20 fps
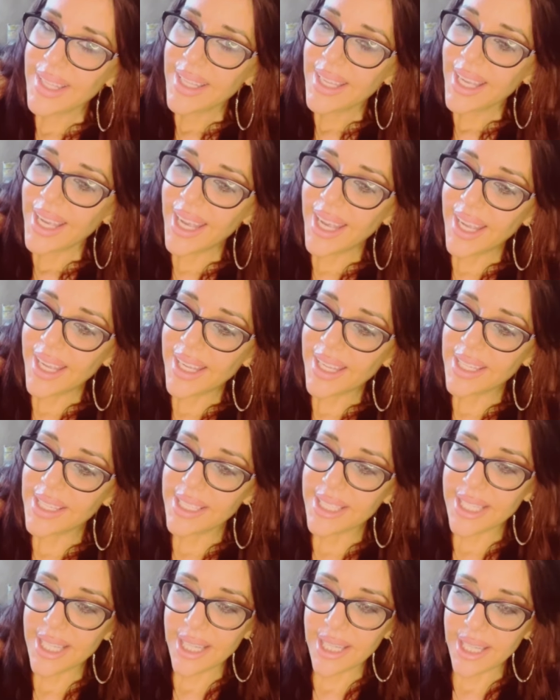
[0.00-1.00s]

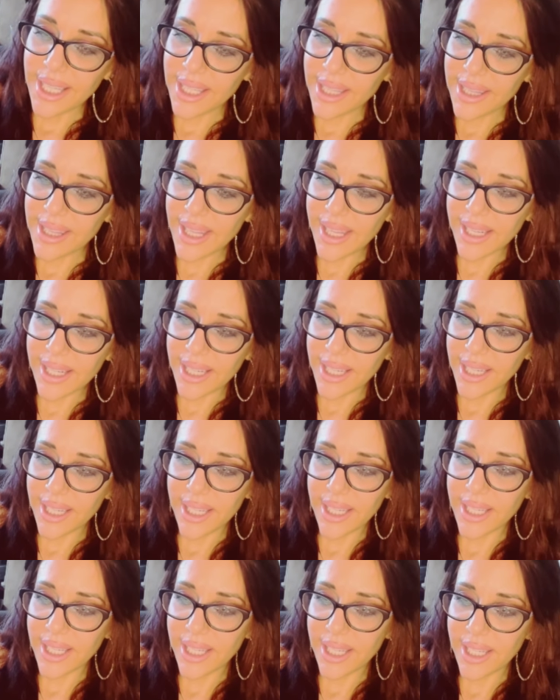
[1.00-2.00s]
And then
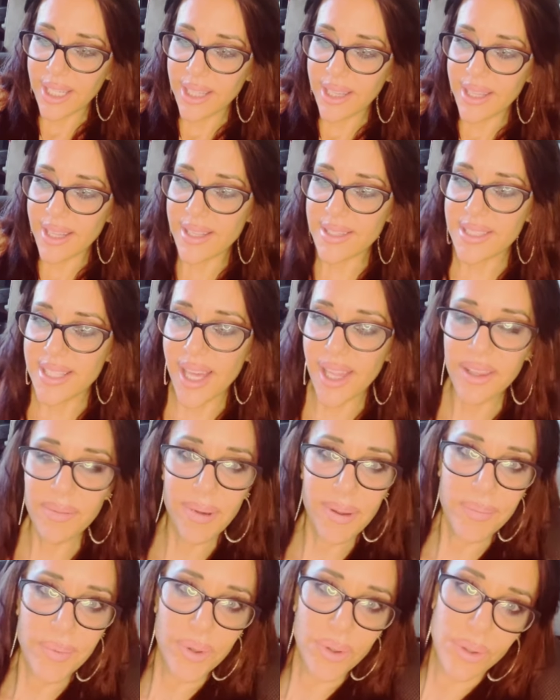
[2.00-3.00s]
there's the other
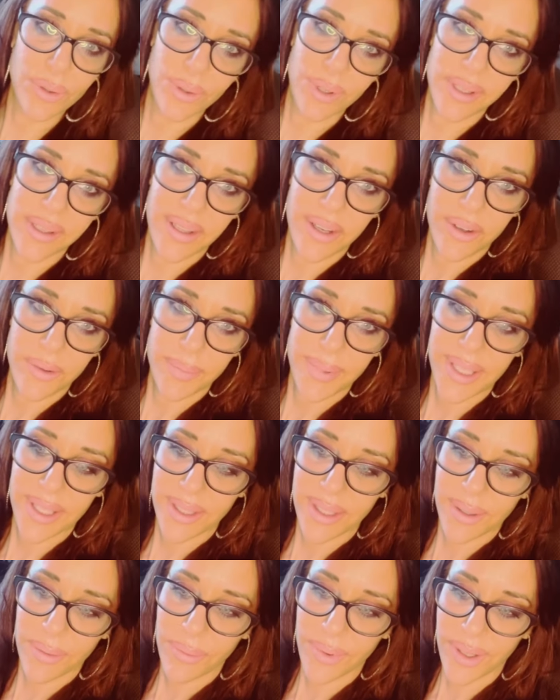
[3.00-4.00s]
people who go to therapy
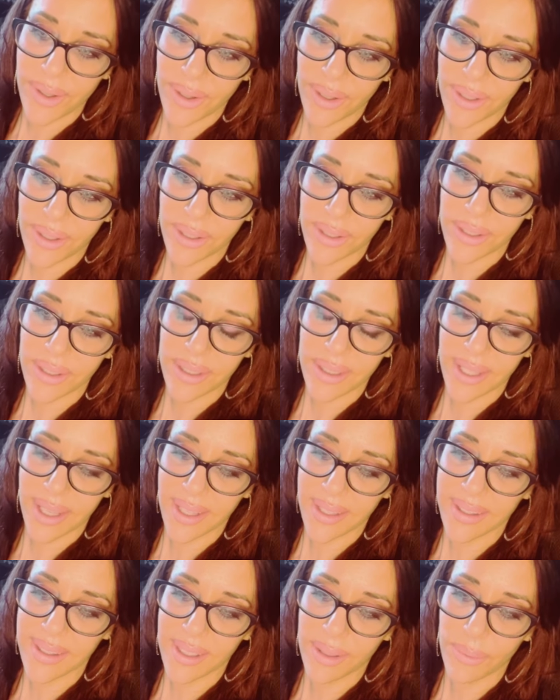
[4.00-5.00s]
that
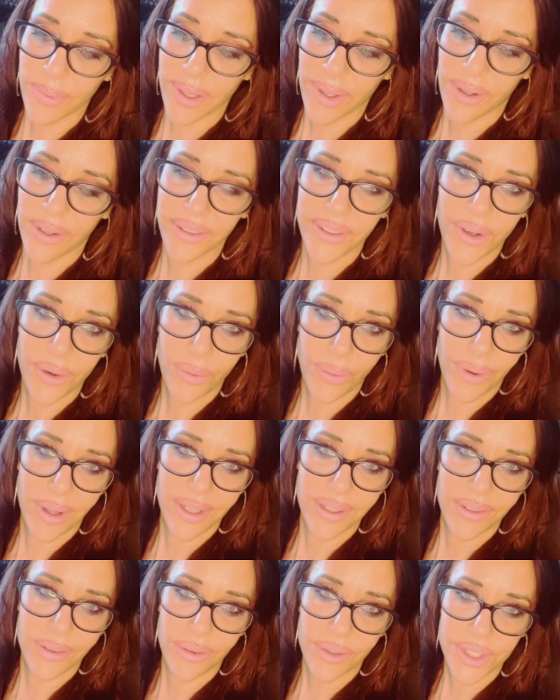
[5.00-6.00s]
I think we all know
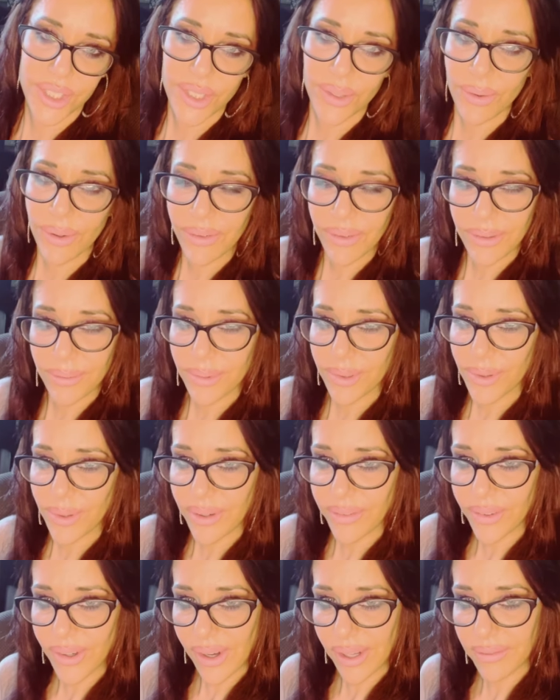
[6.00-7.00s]
one or two of them who
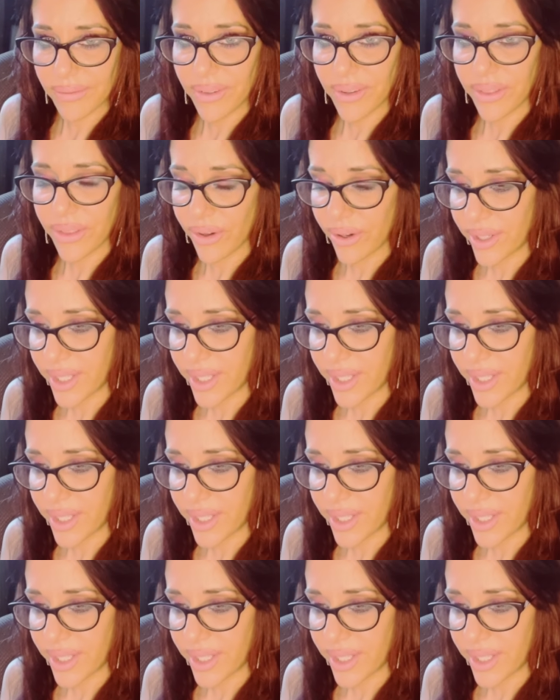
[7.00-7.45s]
have gone for 30